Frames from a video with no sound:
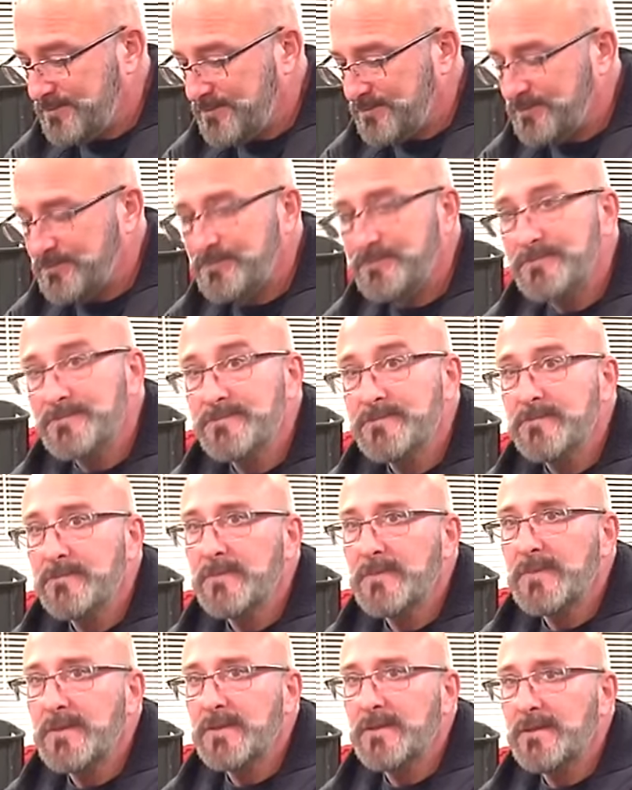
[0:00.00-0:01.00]
it was going to
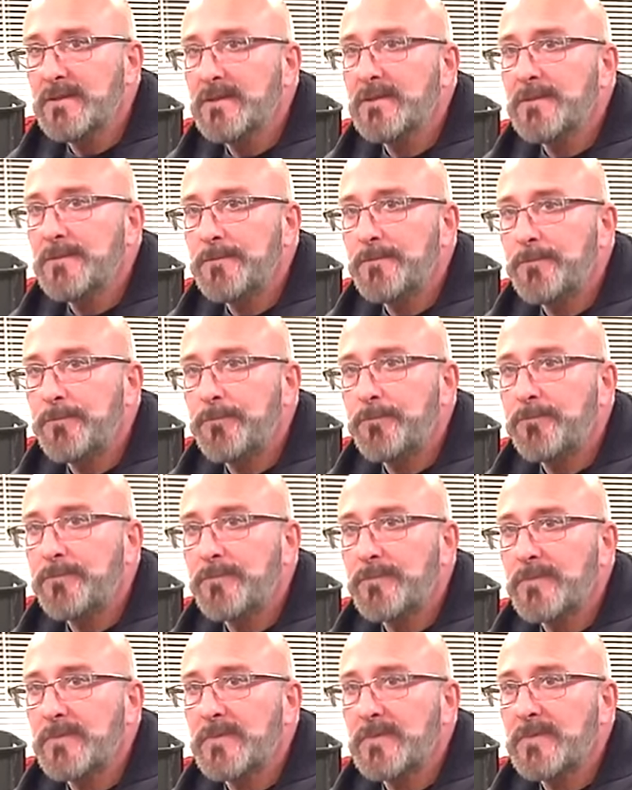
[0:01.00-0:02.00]
make it
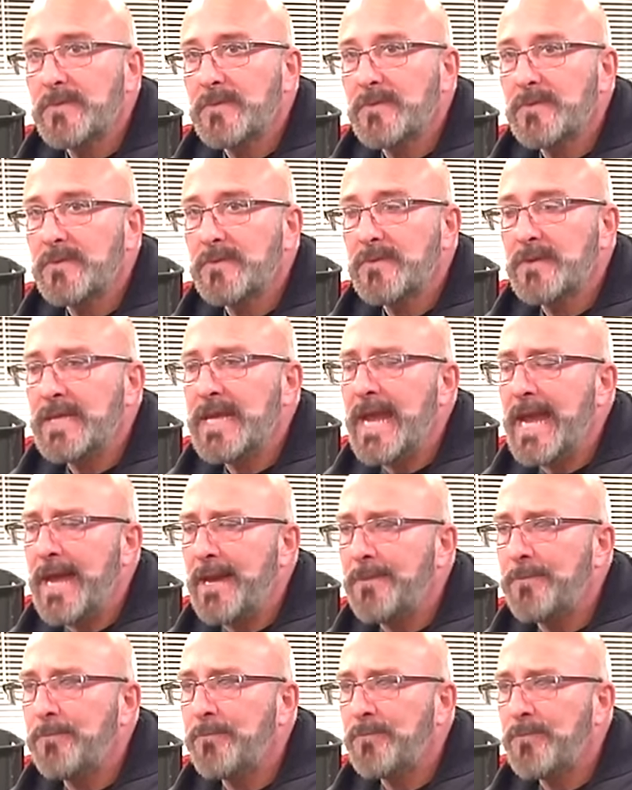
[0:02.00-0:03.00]
worth
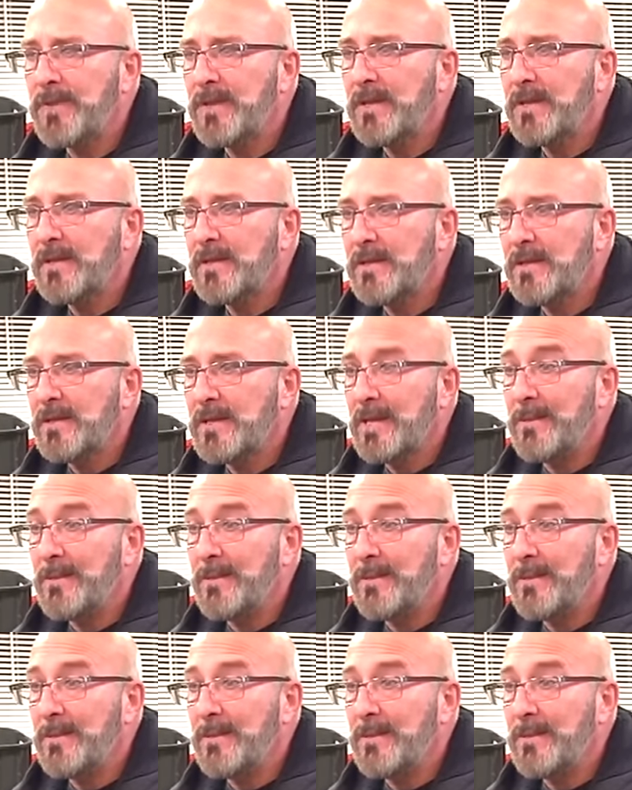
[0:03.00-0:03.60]
yeah this winter.